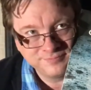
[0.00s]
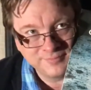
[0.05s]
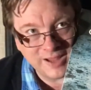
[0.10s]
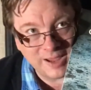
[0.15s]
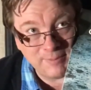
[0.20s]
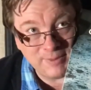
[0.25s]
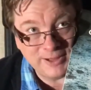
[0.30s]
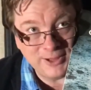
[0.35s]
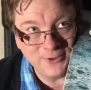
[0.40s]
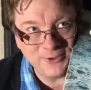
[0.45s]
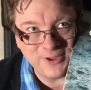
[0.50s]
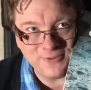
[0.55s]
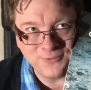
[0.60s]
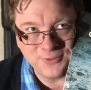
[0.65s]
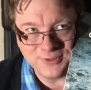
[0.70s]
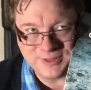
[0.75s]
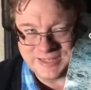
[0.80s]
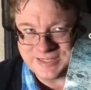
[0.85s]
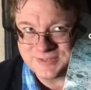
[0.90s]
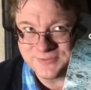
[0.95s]
I've been looking
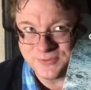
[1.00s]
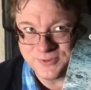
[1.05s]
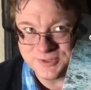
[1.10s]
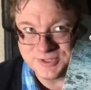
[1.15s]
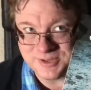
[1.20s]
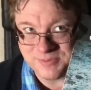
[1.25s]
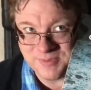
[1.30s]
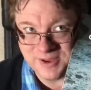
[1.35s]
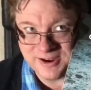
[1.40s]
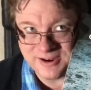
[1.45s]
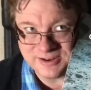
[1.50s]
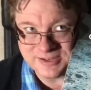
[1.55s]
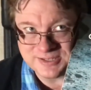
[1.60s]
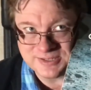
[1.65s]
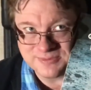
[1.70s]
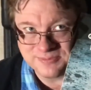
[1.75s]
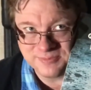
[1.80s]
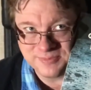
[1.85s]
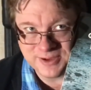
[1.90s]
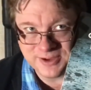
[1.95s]
for this for some
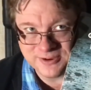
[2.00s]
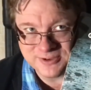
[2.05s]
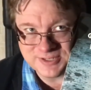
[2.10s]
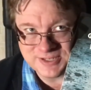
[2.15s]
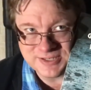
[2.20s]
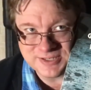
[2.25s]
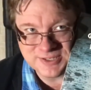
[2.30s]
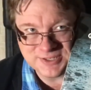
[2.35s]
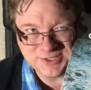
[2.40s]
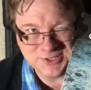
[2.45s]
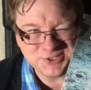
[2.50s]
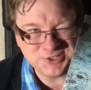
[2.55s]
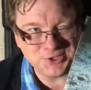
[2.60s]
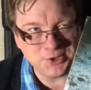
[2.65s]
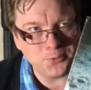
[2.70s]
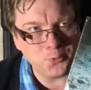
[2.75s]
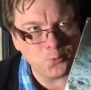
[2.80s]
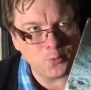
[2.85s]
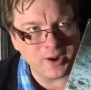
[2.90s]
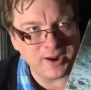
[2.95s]
years because it's
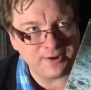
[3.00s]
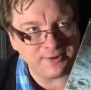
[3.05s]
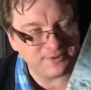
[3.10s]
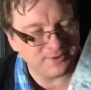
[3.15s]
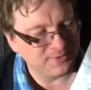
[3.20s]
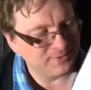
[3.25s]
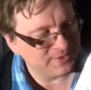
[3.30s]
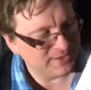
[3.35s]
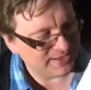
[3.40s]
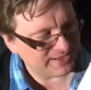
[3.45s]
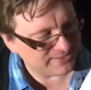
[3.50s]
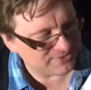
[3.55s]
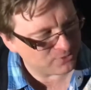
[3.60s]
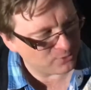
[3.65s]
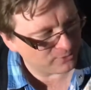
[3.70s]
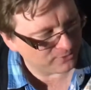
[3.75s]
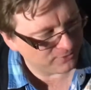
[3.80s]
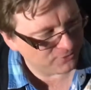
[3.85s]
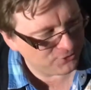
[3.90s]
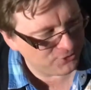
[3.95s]
so weird. It's
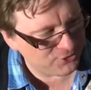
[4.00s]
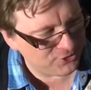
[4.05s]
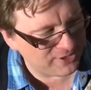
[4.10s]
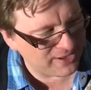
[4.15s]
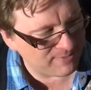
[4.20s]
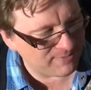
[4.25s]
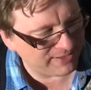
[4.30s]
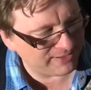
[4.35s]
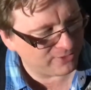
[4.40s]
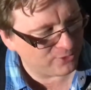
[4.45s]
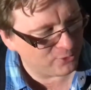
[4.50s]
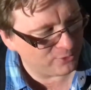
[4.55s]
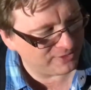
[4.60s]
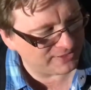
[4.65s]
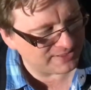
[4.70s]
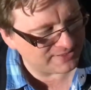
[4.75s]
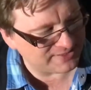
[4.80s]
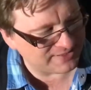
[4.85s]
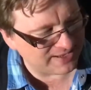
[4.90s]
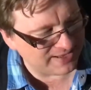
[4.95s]
called Nygammalt
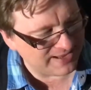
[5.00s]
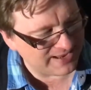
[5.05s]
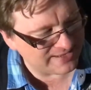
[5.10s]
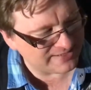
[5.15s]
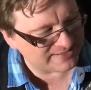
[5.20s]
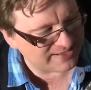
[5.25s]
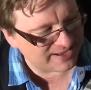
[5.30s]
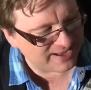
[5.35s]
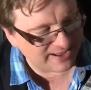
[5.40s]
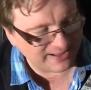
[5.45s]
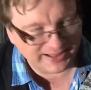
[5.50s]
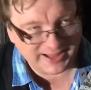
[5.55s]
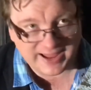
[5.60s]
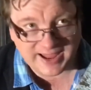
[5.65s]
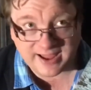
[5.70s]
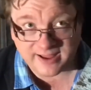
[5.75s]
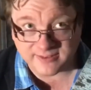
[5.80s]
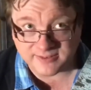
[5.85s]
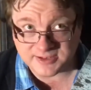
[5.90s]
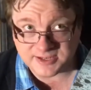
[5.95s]
Kultis, Gnesta-Kalle
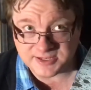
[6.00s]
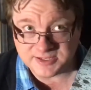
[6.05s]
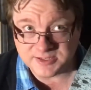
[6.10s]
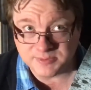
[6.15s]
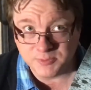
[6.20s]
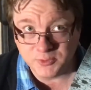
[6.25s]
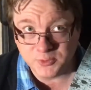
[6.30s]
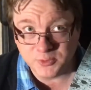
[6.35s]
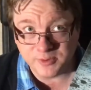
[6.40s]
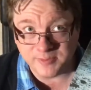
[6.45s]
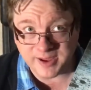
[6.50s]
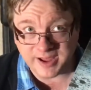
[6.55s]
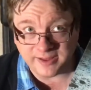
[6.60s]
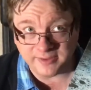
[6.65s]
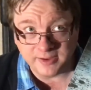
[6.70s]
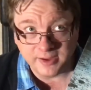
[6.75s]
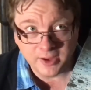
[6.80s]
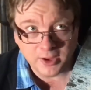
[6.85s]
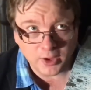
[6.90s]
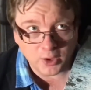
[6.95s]
and his Moogman.
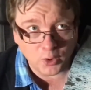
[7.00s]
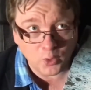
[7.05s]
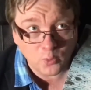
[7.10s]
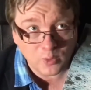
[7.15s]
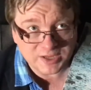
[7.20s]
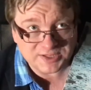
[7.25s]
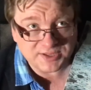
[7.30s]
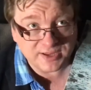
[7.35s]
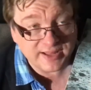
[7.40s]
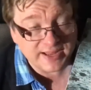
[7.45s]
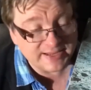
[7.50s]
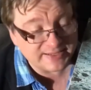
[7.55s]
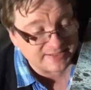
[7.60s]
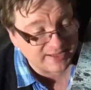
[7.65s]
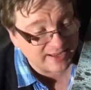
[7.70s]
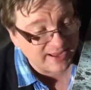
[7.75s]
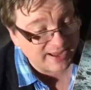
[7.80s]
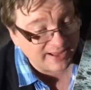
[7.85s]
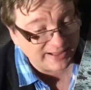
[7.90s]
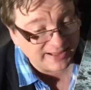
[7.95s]
Who was
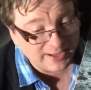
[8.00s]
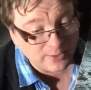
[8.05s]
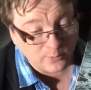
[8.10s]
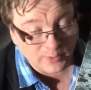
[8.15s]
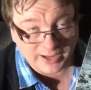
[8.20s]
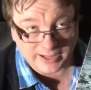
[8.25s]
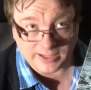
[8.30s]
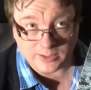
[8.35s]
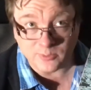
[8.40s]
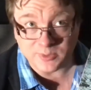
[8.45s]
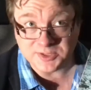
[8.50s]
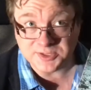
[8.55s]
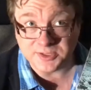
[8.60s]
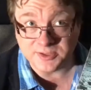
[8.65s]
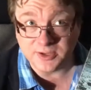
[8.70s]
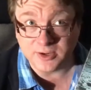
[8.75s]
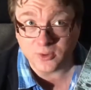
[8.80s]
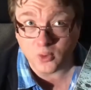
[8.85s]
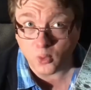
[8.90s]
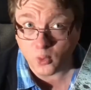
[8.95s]
Gnesta-Kalle? Well, he was
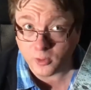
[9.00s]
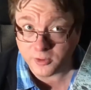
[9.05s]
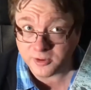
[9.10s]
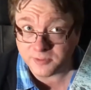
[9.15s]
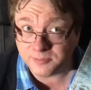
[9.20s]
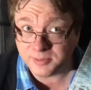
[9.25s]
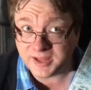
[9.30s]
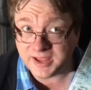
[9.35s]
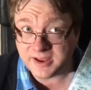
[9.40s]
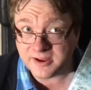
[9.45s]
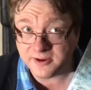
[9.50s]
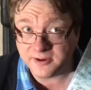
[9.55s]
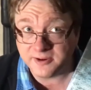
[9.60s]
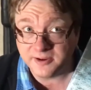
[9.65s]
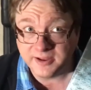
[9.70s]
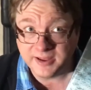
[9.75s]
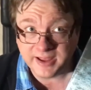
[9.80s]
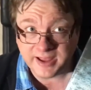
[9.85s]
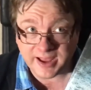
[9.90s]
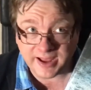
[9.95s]
an accordion player
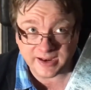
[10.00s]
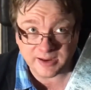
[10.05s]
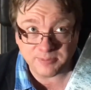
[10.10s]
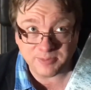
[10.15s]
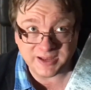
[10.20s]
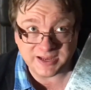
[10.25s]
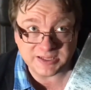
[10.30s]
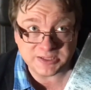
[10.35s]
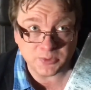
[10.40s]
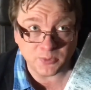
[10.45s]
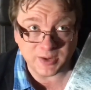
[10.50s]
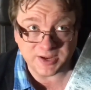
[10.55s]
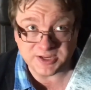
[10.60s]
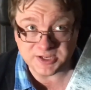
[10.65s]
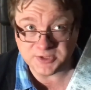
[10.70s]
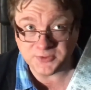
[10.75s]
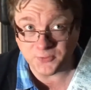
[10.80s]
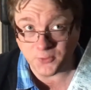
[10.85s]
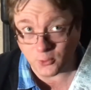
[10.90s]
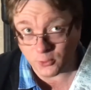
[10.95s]
and he played
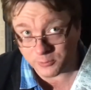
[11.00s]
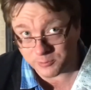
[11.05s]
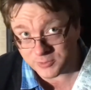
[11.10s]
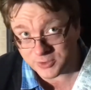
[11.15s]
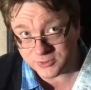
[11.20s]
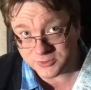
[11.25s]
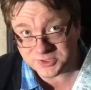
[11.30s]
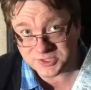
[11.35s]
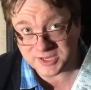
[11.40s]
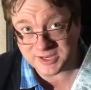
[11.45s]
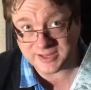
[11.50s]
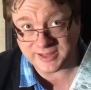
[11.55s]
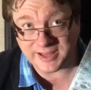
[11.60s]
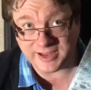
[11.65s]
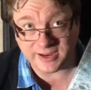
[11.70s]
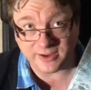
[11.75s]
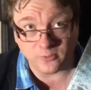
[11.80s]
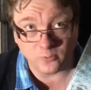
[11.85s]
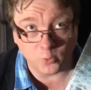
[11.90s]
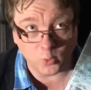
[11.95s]
Swedish folk music
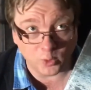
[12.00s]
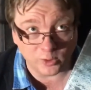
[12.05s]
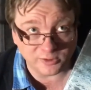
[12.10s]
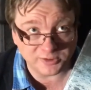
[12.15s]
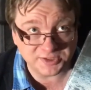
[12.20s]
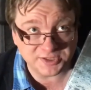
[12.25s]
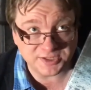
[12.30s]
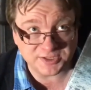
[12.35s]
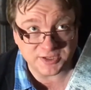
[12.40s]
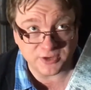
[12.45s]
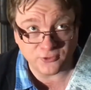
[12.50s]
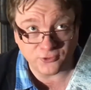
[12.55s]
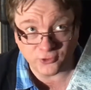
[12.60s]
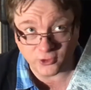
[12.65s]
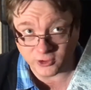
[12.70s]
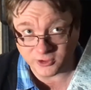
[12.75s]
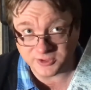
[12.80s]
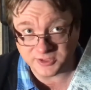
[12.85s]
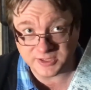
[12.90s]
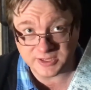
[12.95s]
like waltzes and
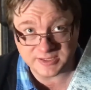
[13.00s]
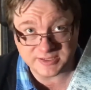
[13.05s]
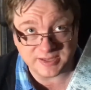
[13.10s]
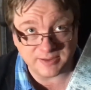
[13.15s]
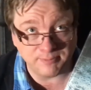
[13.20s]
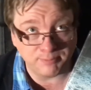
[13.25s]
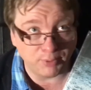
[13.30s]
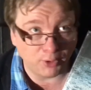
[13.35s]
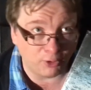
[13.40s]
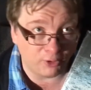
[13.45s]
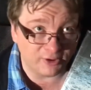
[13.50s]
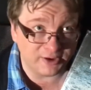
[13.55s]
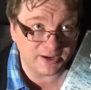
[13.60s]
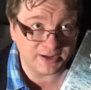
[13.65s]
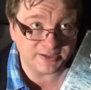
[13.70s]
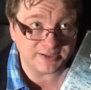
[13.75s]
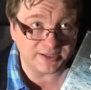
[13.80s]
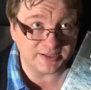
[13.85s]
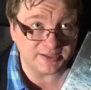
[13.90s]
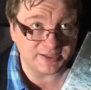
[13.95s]
schottis and
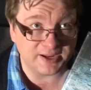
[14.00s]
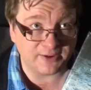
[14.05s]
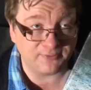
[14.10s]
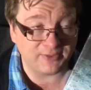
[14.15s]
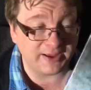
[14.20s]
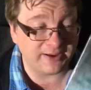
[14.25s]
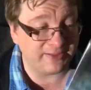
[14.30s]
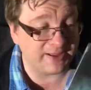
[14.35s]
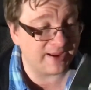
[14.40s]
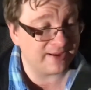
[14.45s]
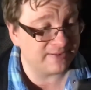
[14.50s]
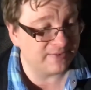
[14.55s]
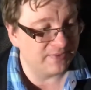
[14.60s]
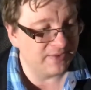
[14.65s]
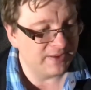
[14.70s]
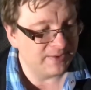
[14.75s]
polkas and stuff like that.